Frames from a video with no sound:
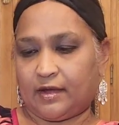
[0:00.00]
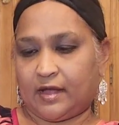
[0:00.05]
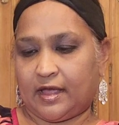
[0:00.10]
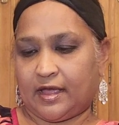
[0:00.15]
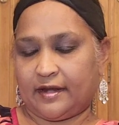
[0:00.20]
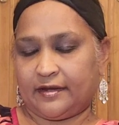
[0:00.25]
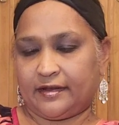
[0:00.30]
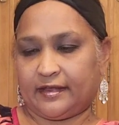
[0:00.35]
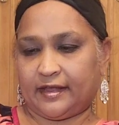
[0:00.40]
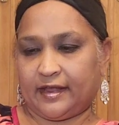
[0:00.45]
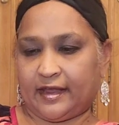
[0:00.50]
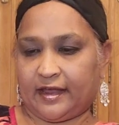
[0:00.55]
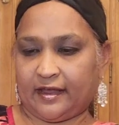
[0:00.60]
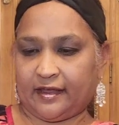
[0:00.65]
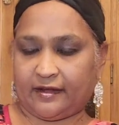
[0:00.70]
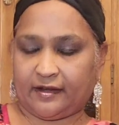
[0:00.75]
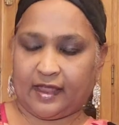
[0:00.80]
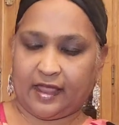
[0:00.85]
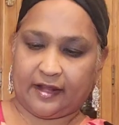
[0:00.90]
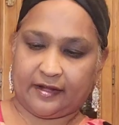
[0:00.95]
and the
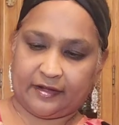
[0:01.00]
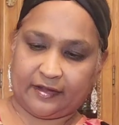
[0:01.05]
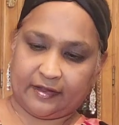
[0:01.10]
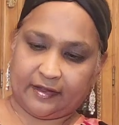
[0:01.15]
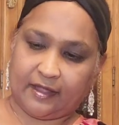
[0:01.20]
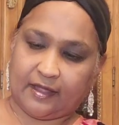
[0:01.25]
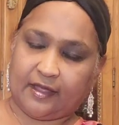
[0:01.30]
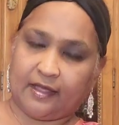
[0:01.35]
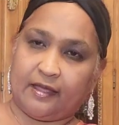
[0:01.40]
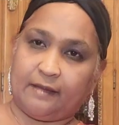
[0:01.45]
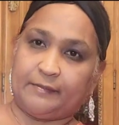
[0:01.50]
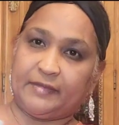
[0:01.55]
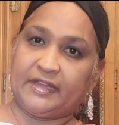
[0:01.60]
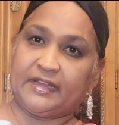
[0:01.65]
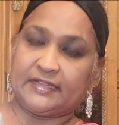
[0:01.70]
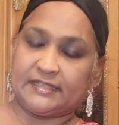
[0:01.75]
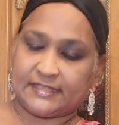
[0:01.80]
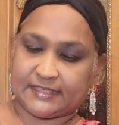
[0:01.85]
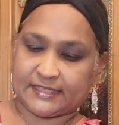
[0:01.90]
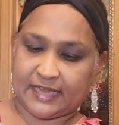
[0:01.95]
eh, and the um
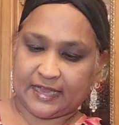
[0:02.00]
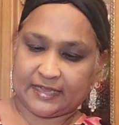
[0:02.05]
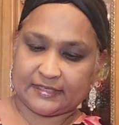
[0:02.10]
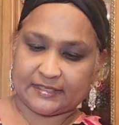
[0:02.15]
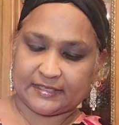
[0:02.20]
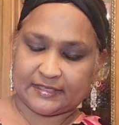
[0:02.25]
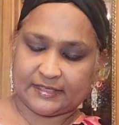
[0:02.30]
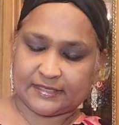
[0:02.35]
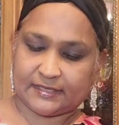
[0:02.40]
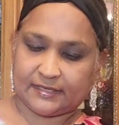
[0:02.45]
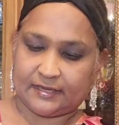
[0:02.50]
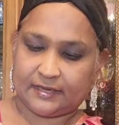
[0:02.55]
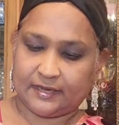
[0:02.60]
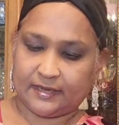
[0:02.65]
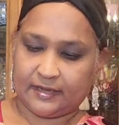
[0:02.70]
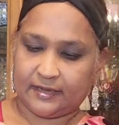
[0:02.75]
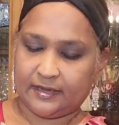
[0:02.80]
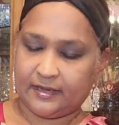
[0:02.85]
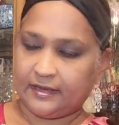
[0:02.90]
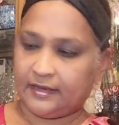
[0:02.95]
incense
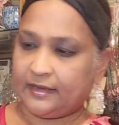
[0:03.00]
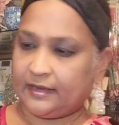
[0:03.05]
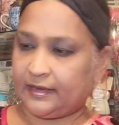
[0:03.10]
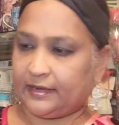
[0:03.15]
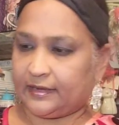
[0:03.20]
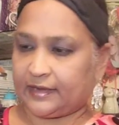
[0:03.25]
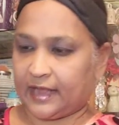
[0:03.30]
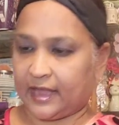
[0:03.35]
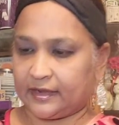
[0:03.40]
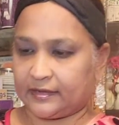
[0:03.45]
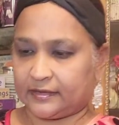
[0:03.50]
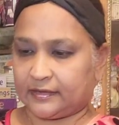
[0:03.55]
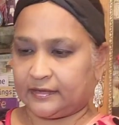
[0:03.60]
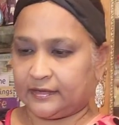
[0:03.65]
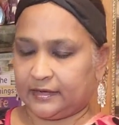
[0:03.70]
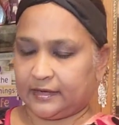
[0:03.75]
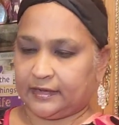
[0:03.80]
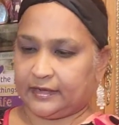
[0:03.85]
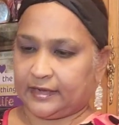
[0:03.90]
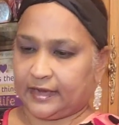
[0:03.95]
in that
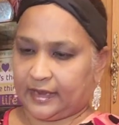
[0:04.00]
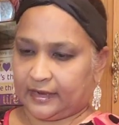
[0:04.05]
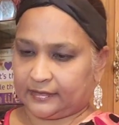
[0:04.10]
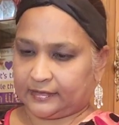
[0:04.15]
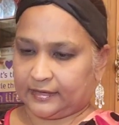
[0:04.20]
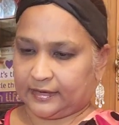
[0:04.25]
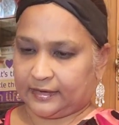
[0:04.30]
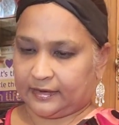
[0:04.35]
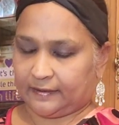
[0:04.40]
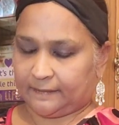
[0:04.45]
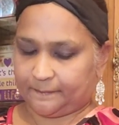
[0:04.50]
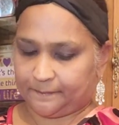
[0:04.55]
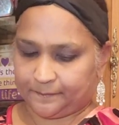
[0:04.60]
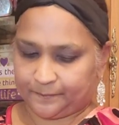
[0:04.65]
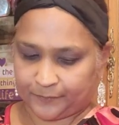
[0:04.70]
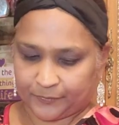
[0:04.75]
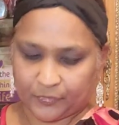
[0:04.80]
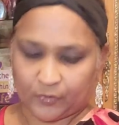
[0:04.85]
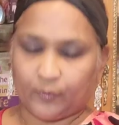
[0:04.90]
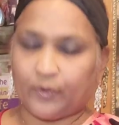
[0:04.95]
in that
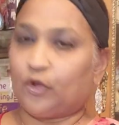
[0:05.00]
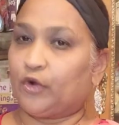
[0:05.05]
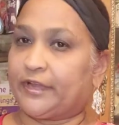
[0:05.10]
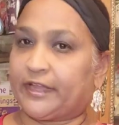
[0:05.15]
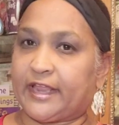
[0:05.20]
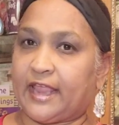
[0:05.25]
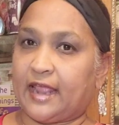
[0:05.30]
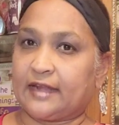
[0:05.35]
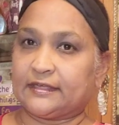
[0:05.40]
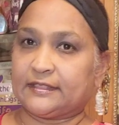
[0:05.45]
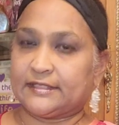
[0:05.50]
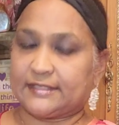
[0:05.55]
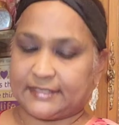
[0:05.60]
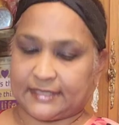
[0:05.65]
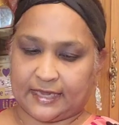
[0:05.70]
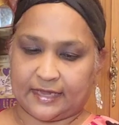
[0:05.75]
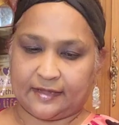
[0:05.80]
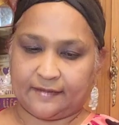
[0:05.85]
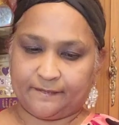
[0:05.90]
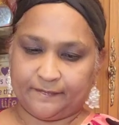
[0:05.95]
um where all the
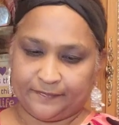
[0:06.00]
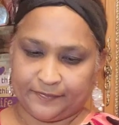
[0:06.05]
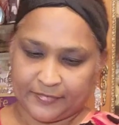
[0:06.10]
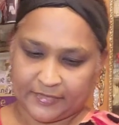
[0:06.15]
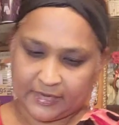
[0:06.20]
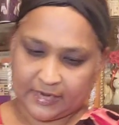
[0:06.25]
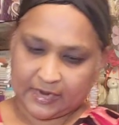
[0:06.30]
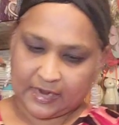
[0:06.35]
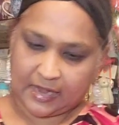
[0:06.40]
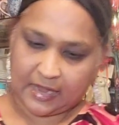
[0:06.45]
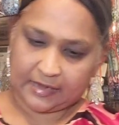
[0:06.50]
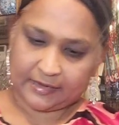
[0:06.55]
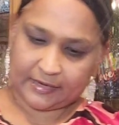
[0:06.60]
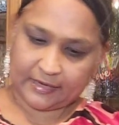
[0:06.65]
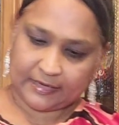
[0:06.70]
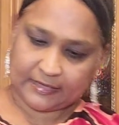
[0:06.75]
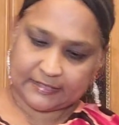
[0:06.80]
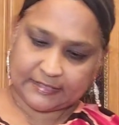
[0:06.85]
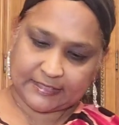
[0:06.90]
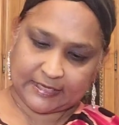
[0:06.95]
candles are uh, and
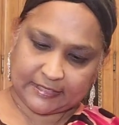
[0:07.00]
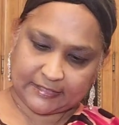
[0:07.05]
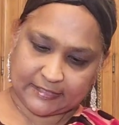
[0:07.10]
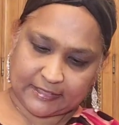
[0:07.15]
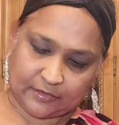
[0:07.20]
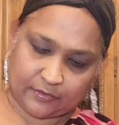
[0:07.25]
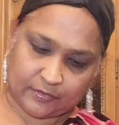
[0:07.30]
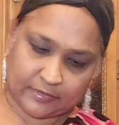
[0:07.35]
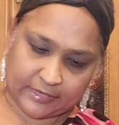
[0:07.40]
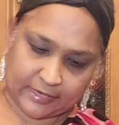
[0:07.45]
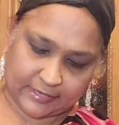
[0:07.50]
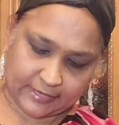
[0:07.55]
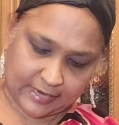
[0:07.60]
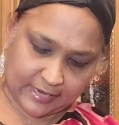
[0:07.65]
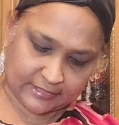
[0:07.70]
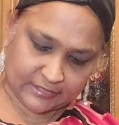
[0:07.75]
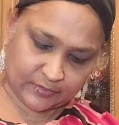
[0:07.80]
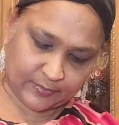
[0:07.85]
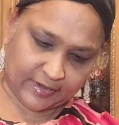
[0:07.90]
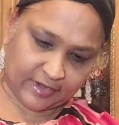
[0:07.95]
the incense and all that
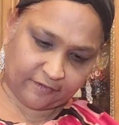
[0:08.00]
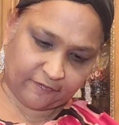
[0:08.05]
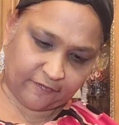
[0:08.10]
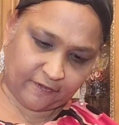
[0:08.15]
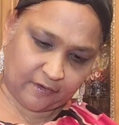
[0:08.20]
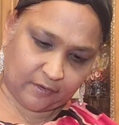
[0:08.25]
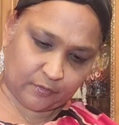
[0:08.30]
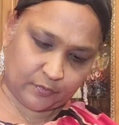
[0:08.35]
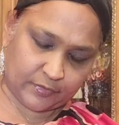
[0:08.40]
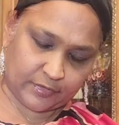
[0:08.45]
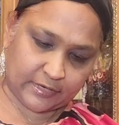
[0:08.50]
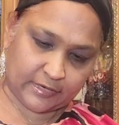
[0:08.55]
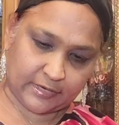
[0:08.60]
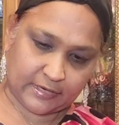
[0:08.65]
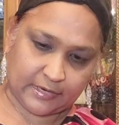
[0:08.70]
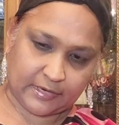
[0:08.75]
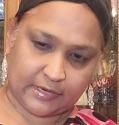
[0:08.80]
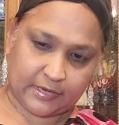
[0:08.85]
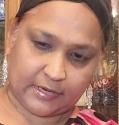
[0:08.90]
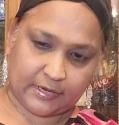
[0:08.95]
that's where i found
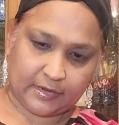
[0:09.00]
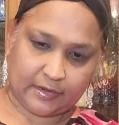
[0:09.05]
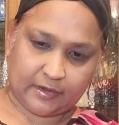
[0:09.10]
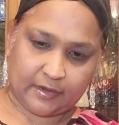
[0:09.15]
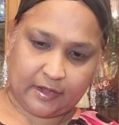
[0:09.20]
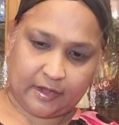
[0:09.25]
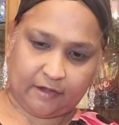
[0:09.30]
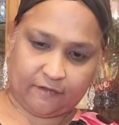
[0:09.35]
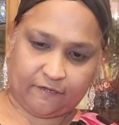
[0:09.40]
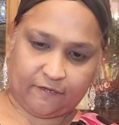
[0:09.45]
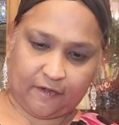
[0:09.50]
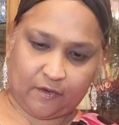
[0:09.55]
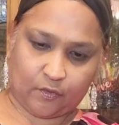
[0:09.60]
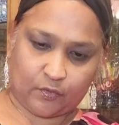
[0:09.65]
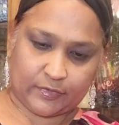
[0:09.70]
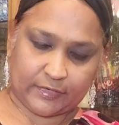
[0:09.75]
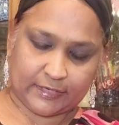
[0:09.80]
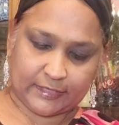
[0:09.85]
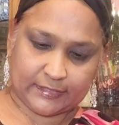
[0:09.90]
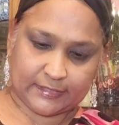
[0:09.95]
i
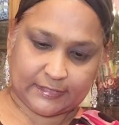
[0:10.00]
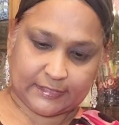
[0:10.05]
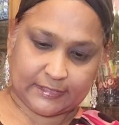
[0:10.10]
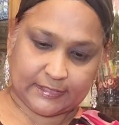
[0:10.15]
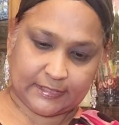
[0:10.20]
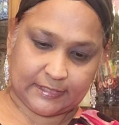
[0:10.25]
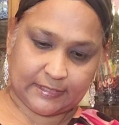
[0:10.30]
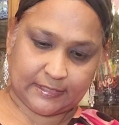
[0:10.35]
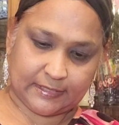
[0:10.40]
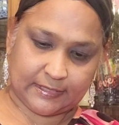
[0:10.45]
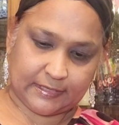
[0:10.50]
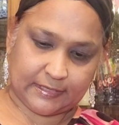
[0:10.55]
found this